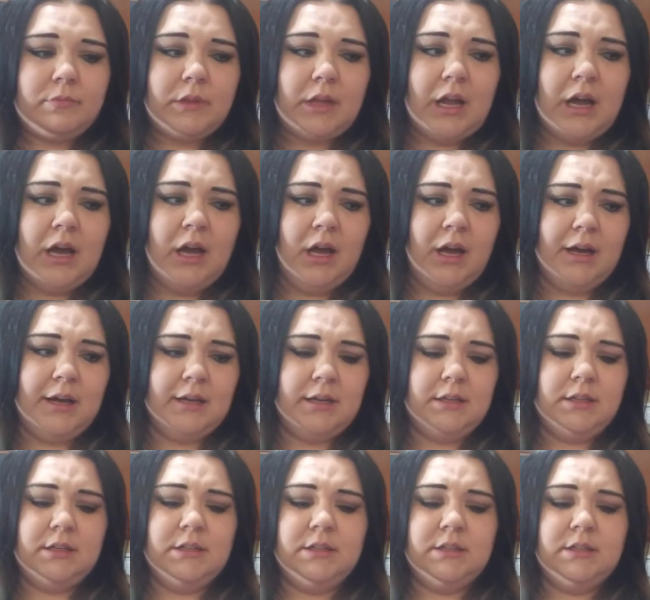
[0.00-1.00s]

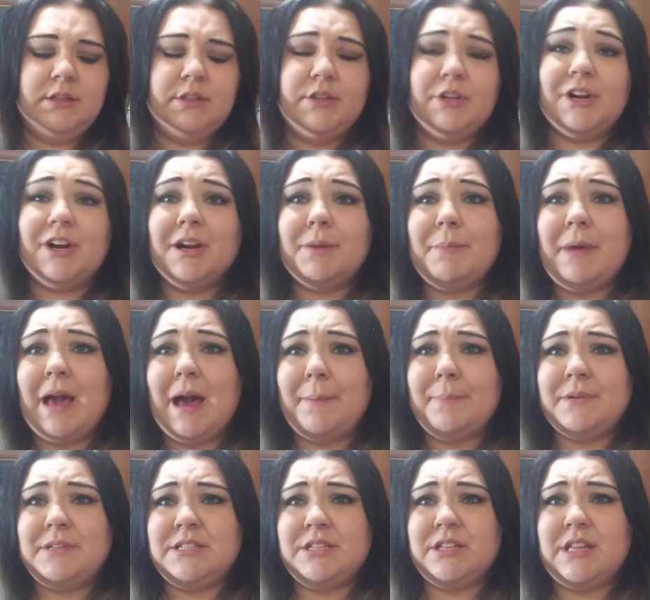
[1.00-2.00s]
uh, they're going to be up
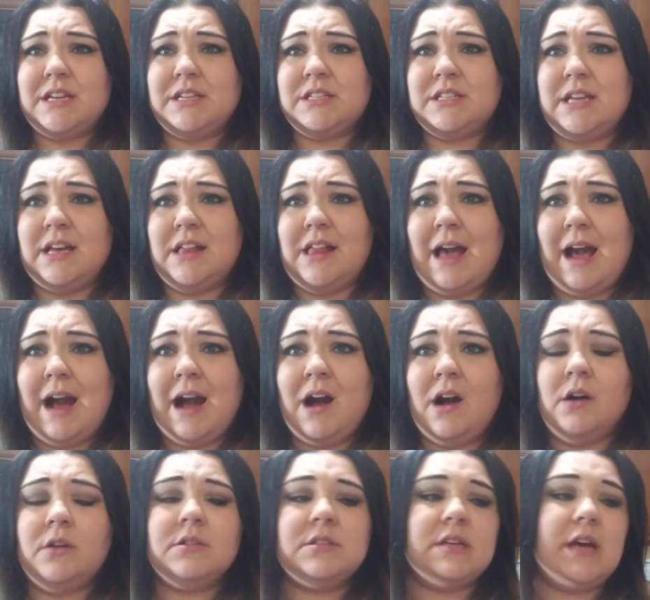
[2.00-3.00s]
until they sell
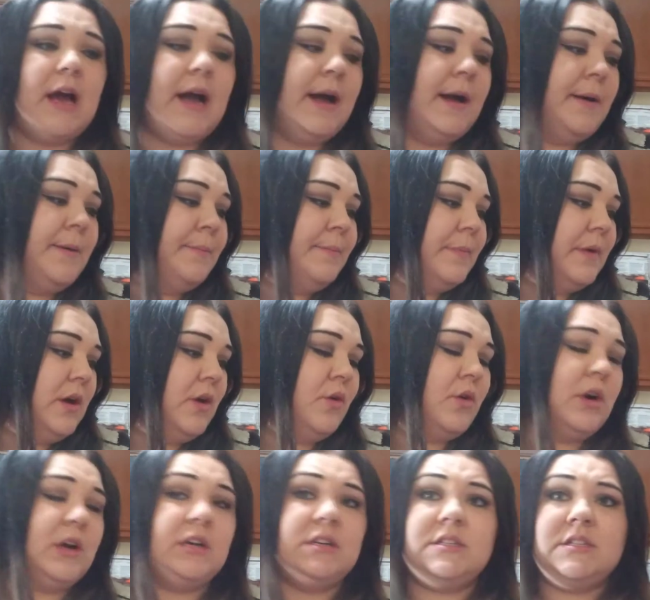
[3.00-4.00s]
out um,
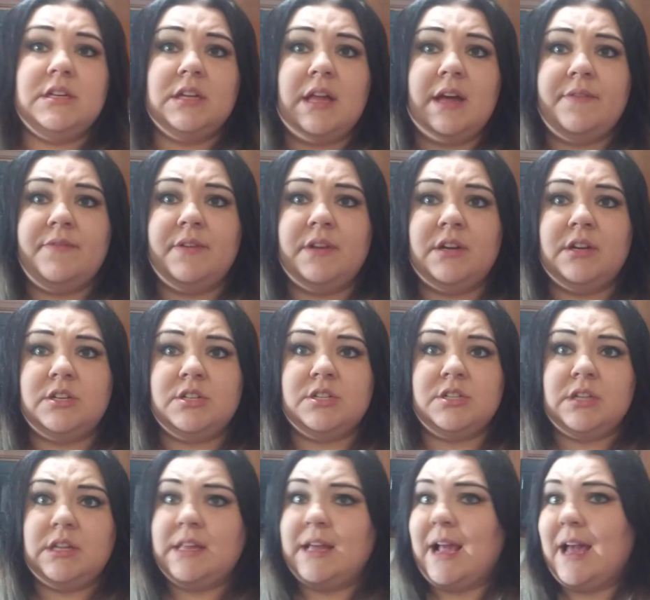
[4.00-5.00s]
or until I
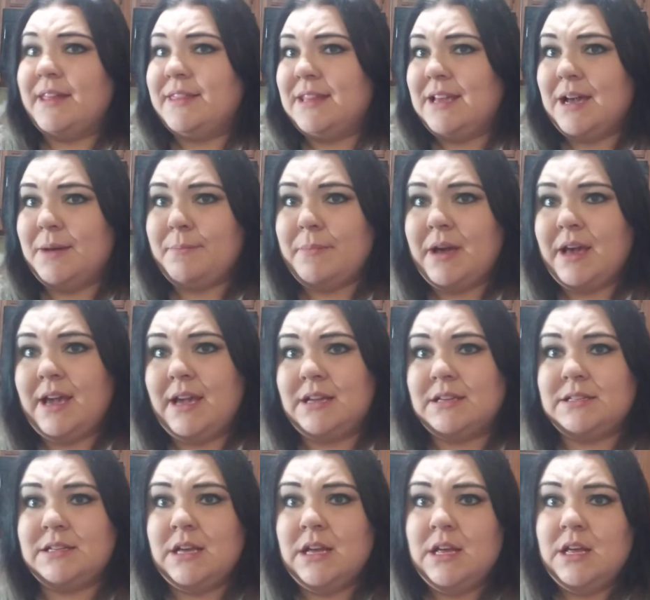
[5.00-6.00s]
finish. Like, I think I
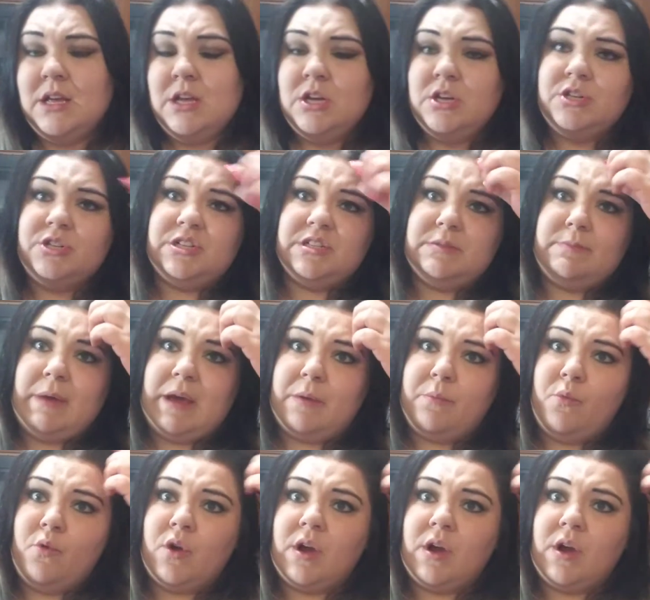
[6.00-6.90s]
might just make more